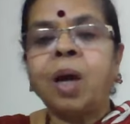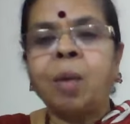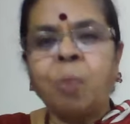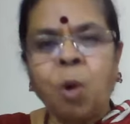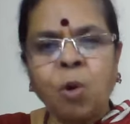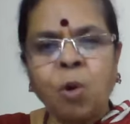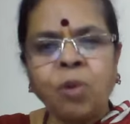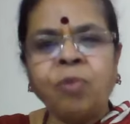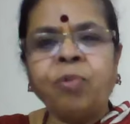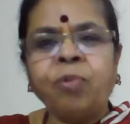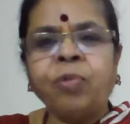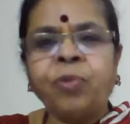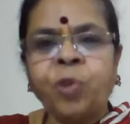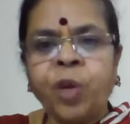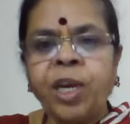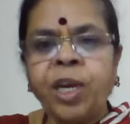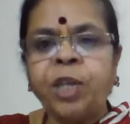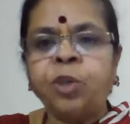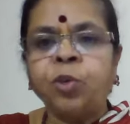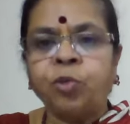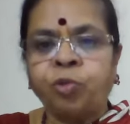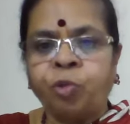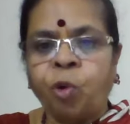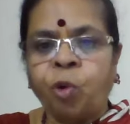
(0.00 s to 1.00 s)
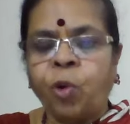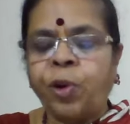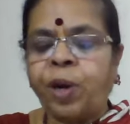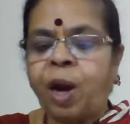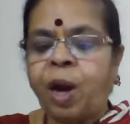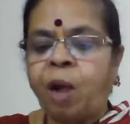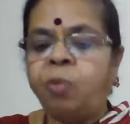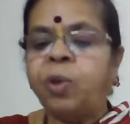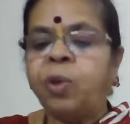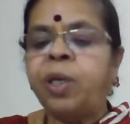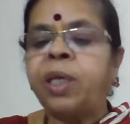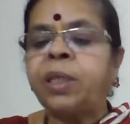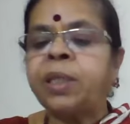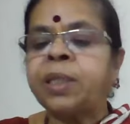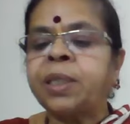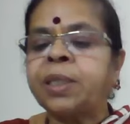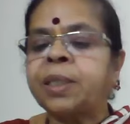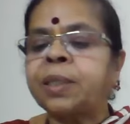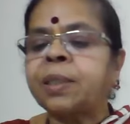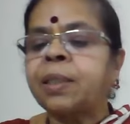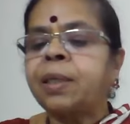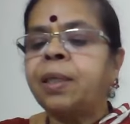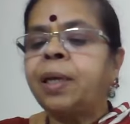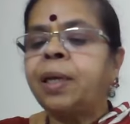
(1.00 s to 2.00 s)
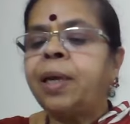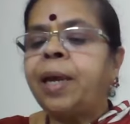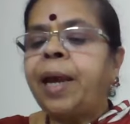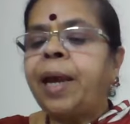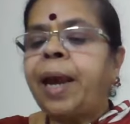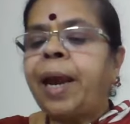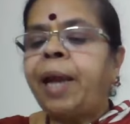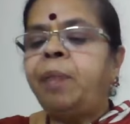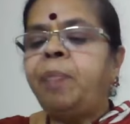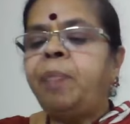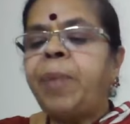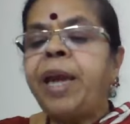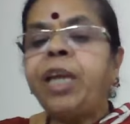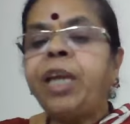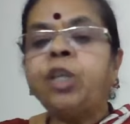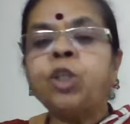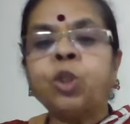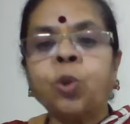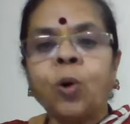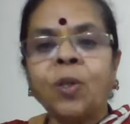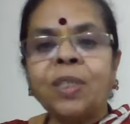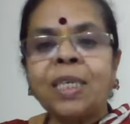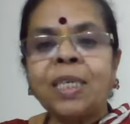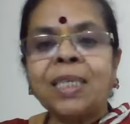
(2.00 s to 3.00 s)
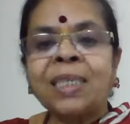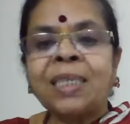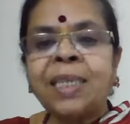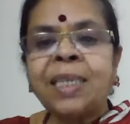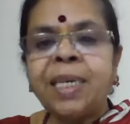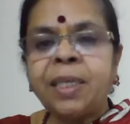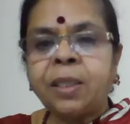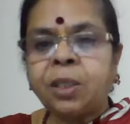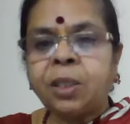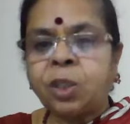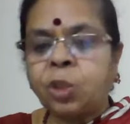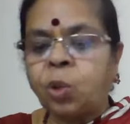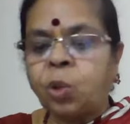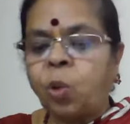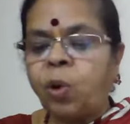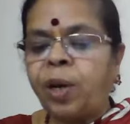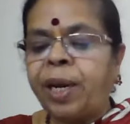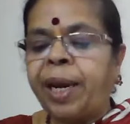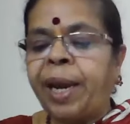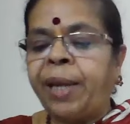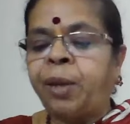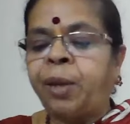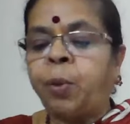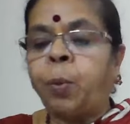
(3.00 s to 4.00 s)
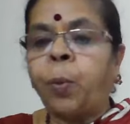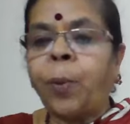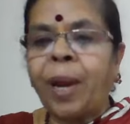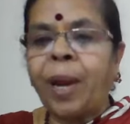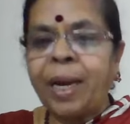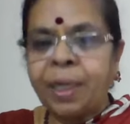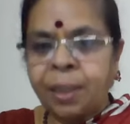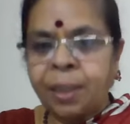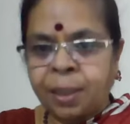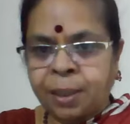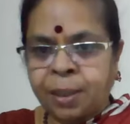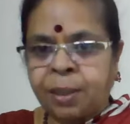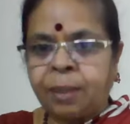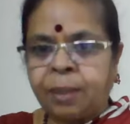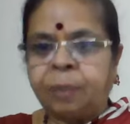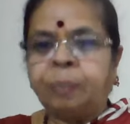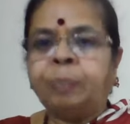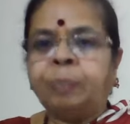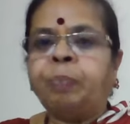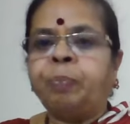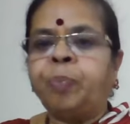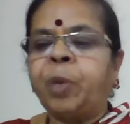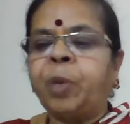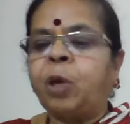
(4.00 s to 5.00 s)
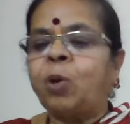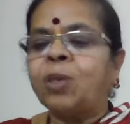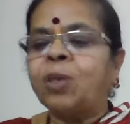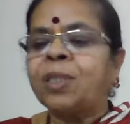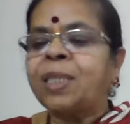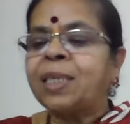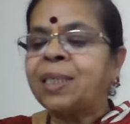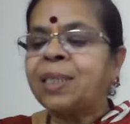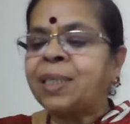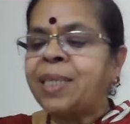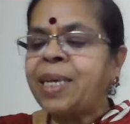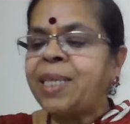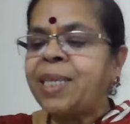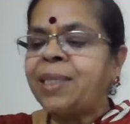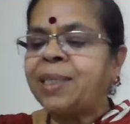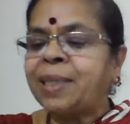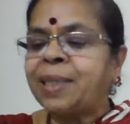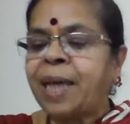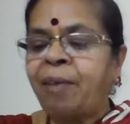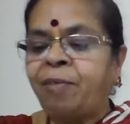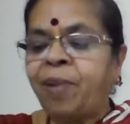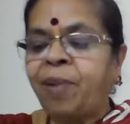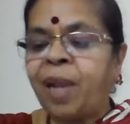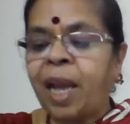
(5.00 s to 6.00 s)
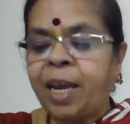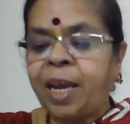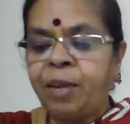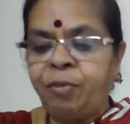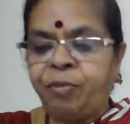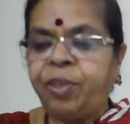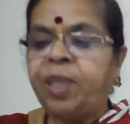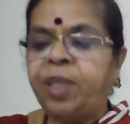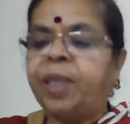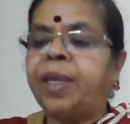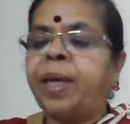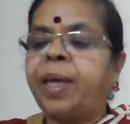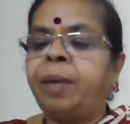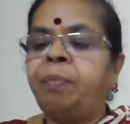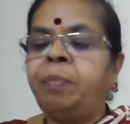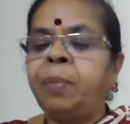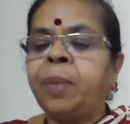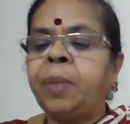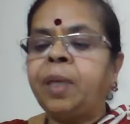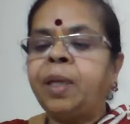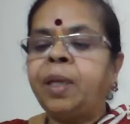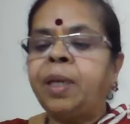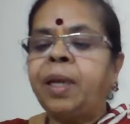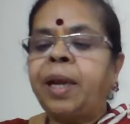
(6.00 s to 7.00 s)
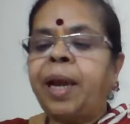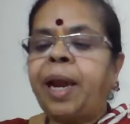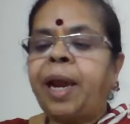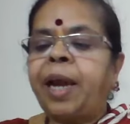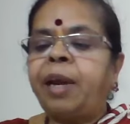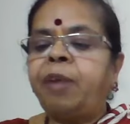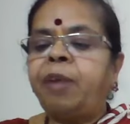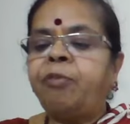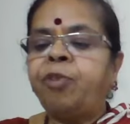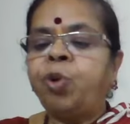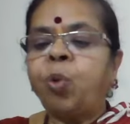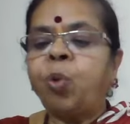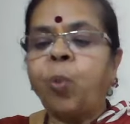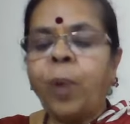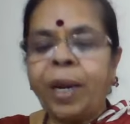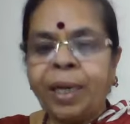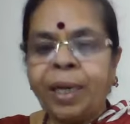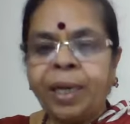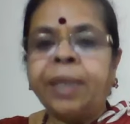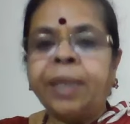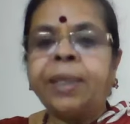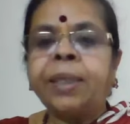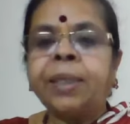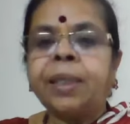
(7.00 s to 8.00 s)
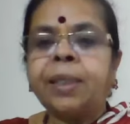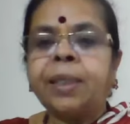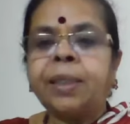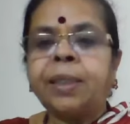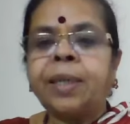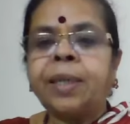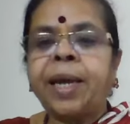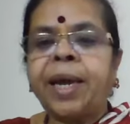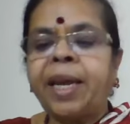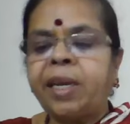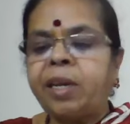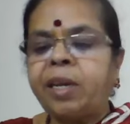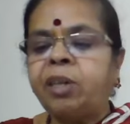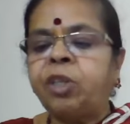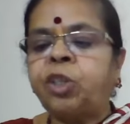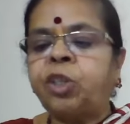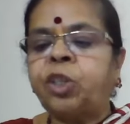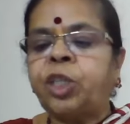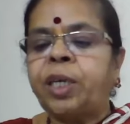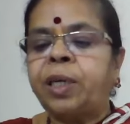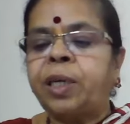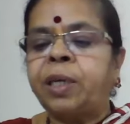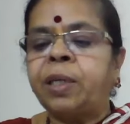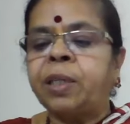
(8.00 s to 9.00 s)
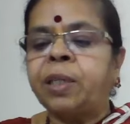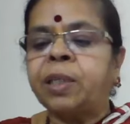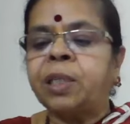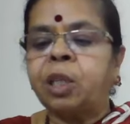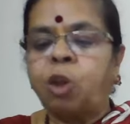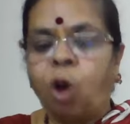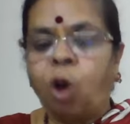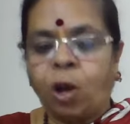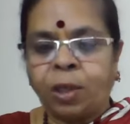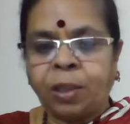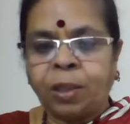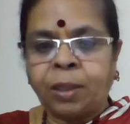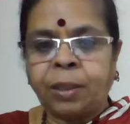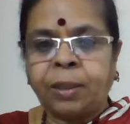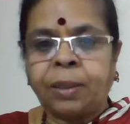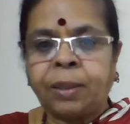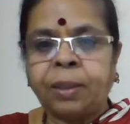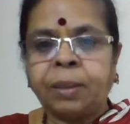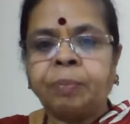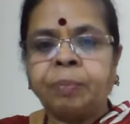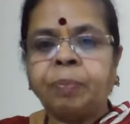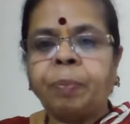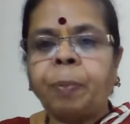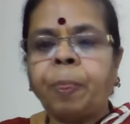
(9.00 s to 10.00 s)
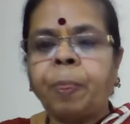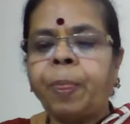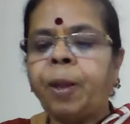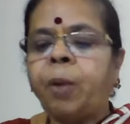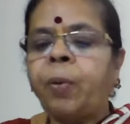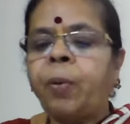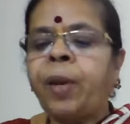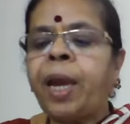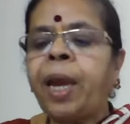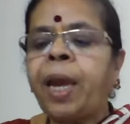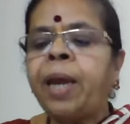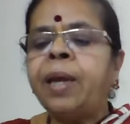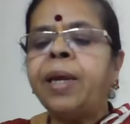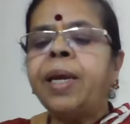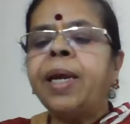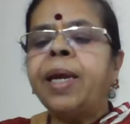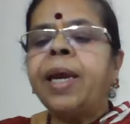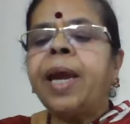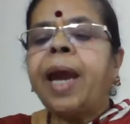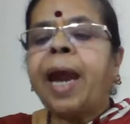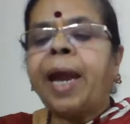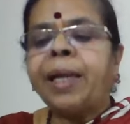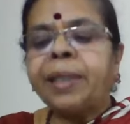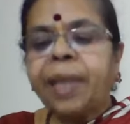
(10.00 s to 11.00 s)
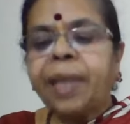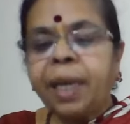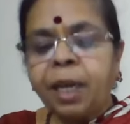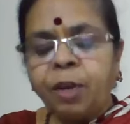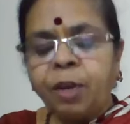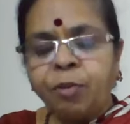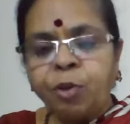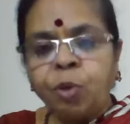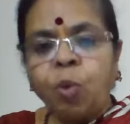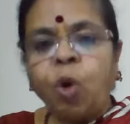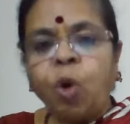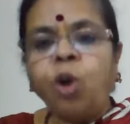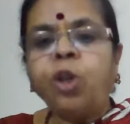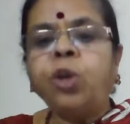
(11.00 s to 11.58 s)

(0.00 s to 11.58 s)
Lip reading: about 3 to 4 hours and make sure the seeds don't get wet, because the seeds have life in them. And if you wet it, the energy is lost. Okay. And then if you